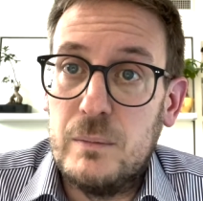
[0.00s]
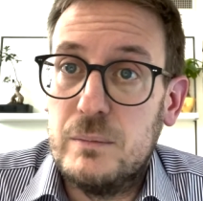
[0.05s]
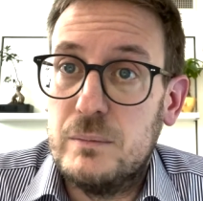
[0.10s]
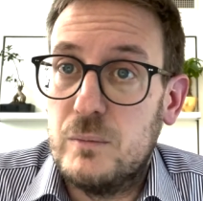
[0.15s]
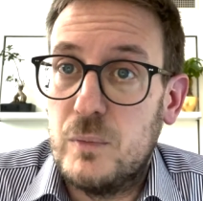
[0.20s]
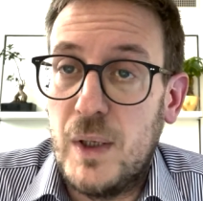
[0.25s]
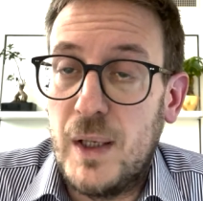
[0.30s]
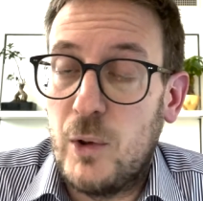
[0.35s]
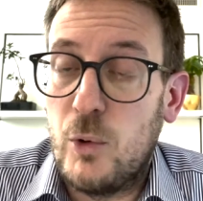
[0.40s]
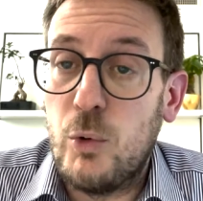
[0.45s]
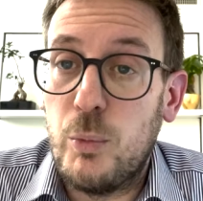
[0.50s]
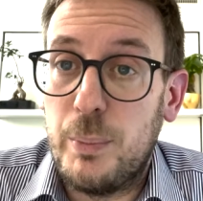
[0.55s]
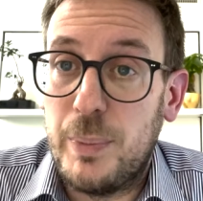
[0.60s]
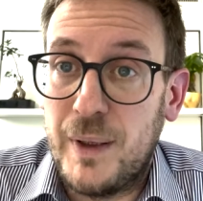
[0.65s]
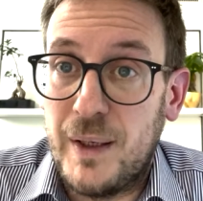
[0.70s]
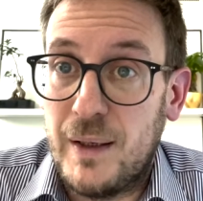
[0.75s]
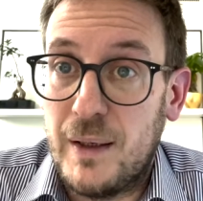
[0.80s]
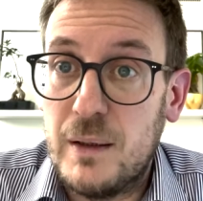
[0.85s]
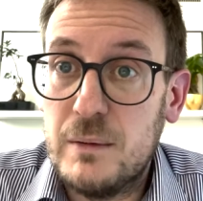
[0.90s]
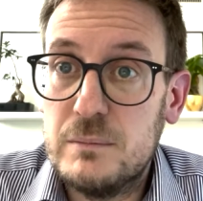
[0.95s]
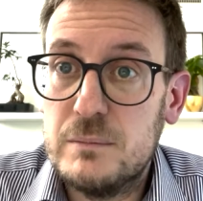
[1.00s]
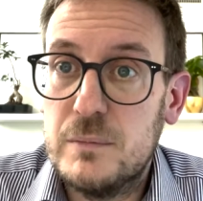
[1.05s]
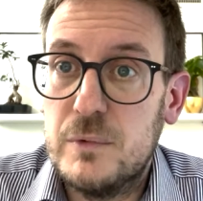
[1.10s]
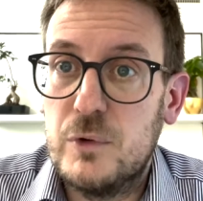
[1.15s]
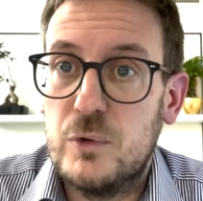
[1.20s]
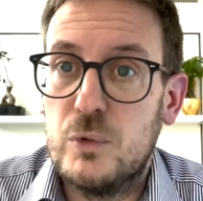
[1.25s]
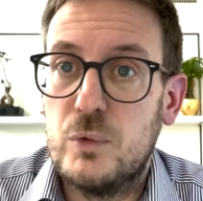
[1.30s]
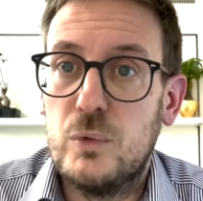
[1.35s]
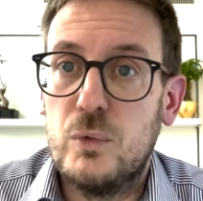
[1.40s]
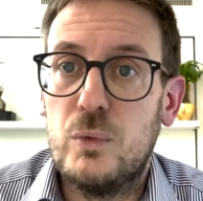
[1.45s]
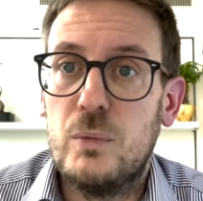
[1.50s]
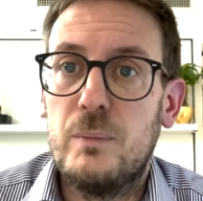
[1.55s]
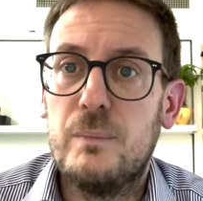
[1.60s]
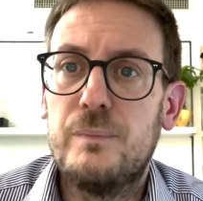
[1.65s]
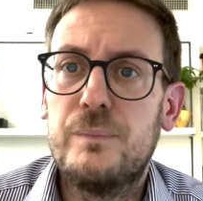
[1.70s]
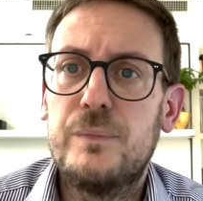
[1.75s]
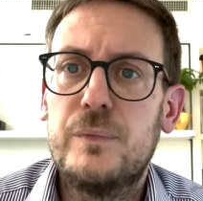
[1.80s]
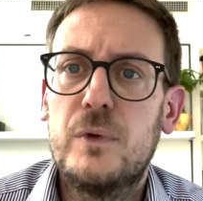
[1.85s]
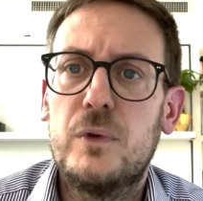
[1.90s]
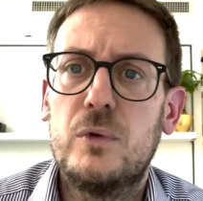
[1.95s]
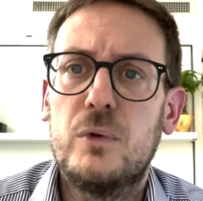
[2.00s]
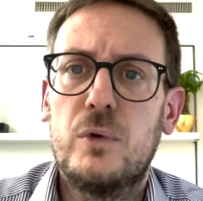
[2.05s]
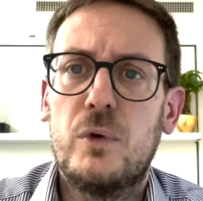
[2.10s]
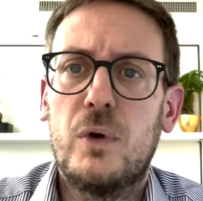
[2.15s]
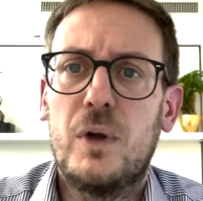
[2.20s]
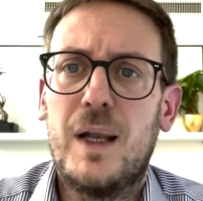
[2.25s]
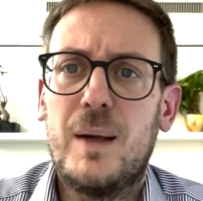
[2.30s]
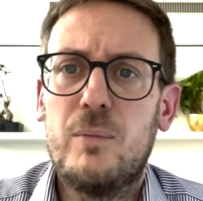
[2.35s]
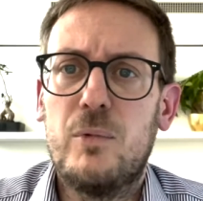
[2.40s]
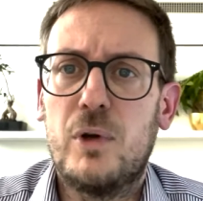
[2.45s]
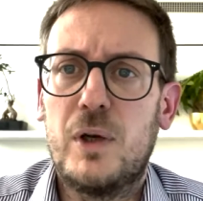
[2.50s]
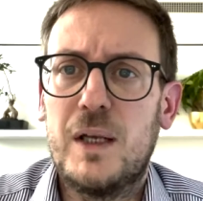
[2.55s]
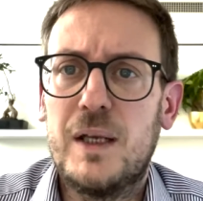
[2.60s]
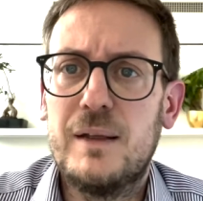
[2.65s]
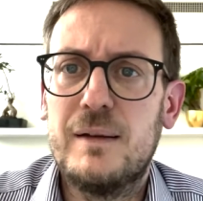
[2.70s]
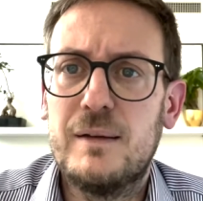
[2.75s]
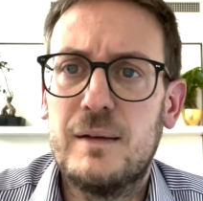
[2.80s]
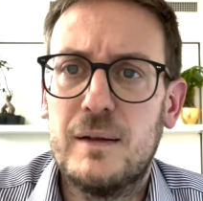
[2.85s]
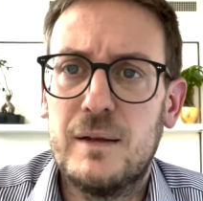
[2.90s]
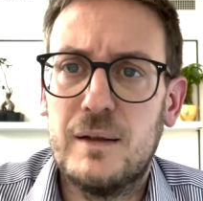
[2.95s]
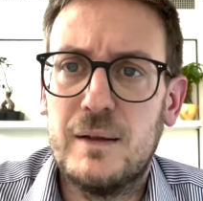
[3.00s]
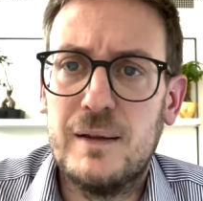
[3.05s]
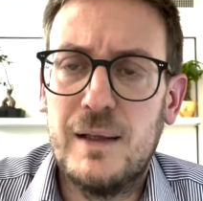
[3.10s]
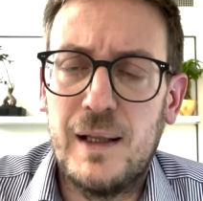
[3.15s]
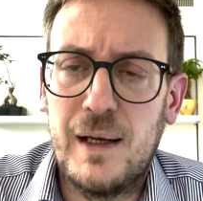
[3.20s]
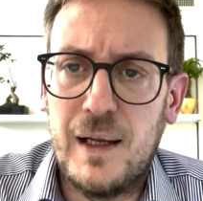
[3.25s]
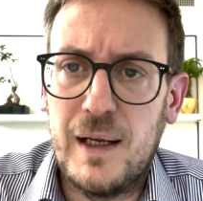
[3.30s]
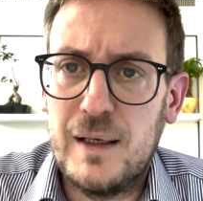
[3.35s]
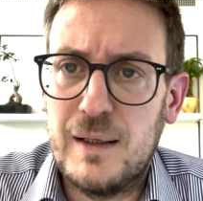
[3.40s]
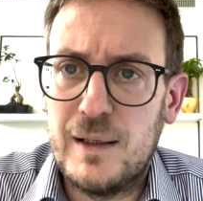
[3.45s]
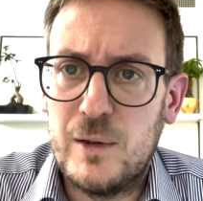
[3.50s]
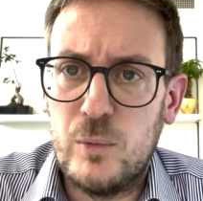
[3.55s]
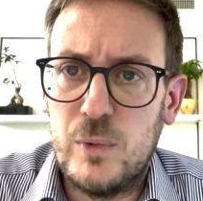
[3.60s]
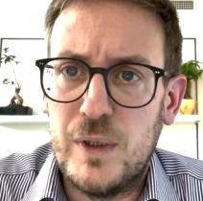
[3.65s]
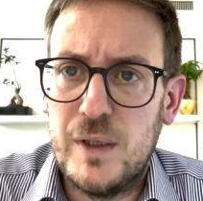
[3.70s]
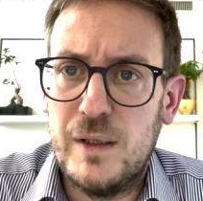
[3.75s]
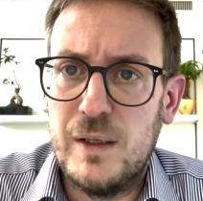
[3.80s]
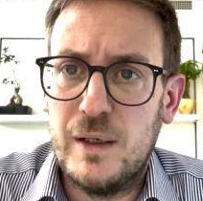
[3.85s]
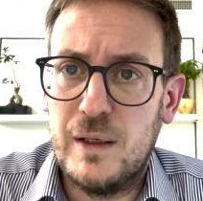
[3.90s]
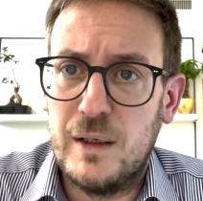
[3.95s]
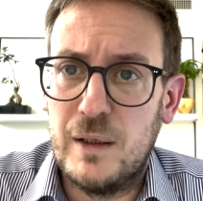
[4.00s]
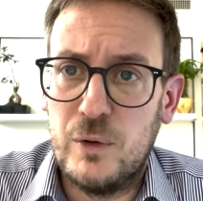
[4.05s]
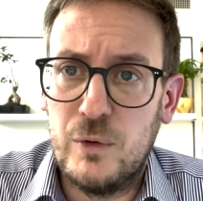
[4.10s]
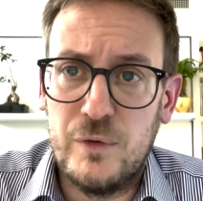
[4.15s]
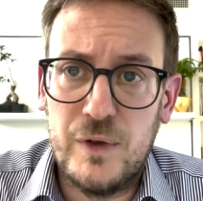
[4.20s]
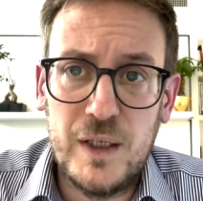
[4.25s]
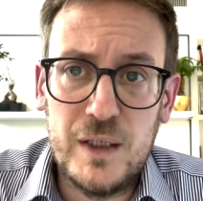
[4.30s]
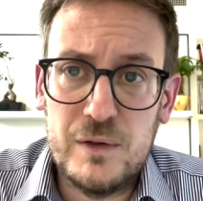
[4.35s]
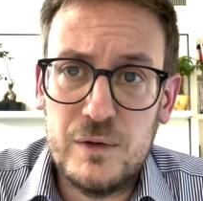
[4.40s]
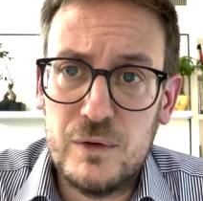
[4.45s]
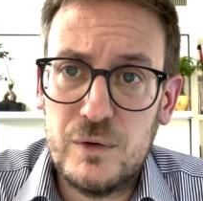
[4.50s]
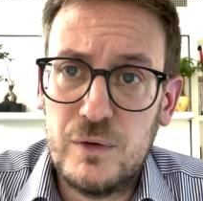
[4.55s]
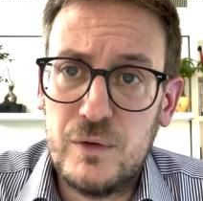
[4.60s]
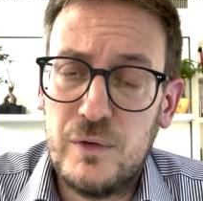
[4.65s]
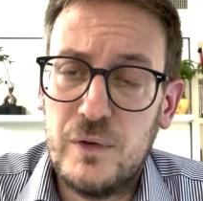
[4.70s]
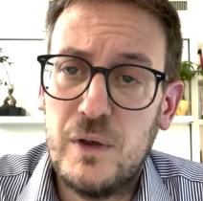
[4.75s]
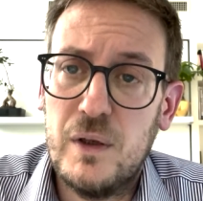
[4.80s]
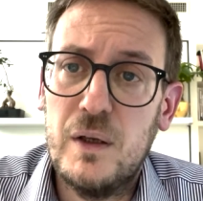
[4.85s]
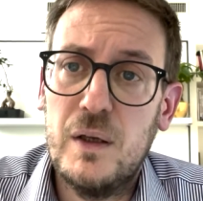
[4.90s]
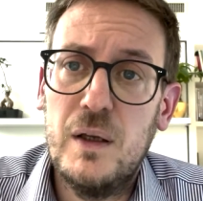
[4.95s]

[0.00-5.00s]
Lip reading: we are open to collaborate directly with the innovators.